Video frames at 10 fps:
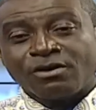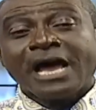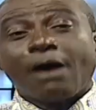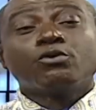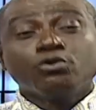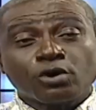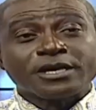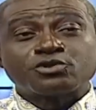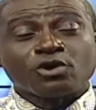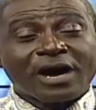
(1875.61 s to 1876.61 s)
I will look
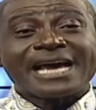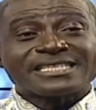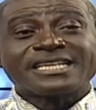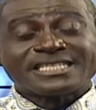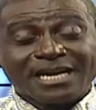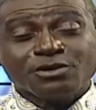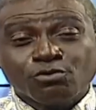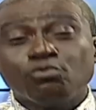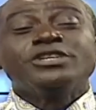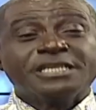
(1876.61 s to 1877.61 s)
into your eyes and tell you
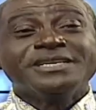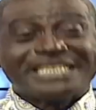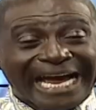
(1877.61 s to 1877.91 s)
who Jimmy Jai.